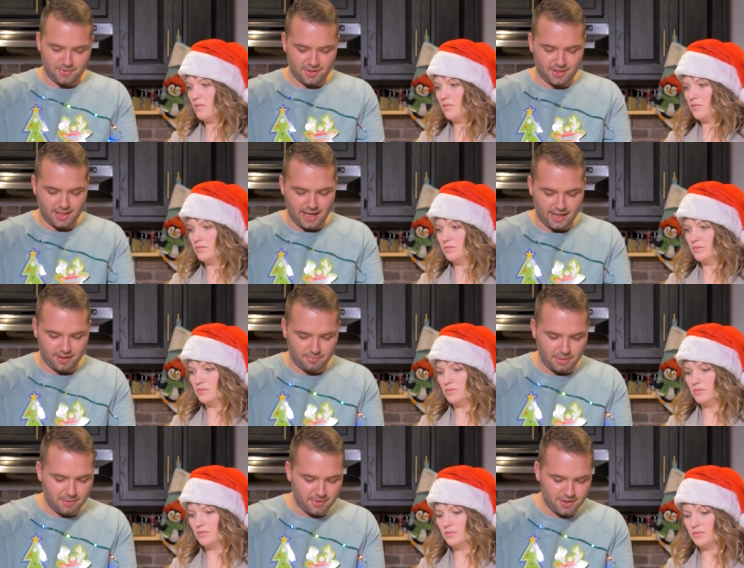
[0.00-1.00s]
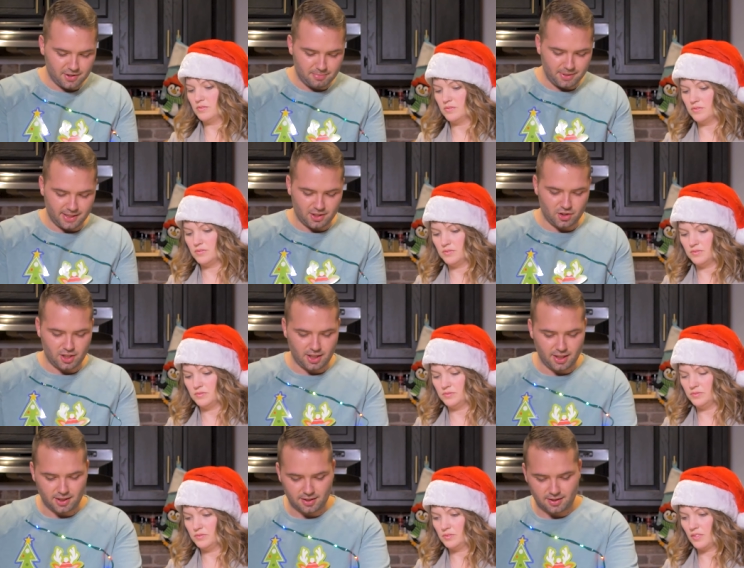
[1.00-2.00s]
Speaker 1: Just add it. Maybe this should be the
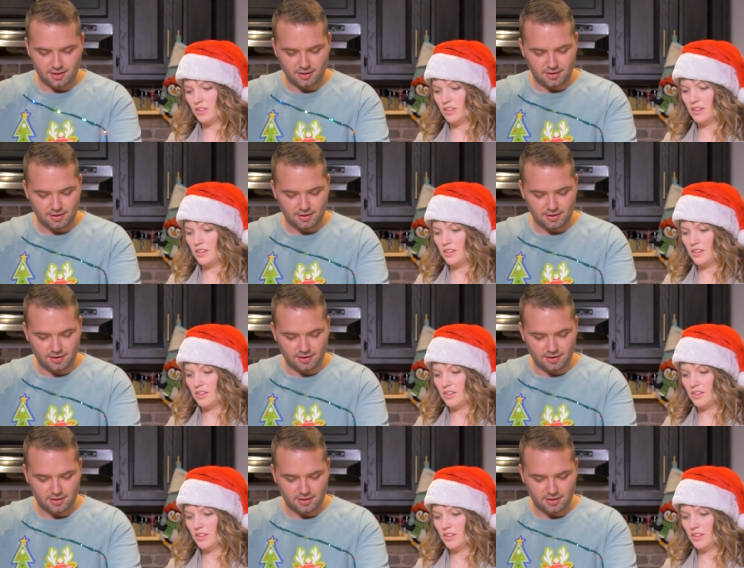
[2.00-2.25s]
cheese.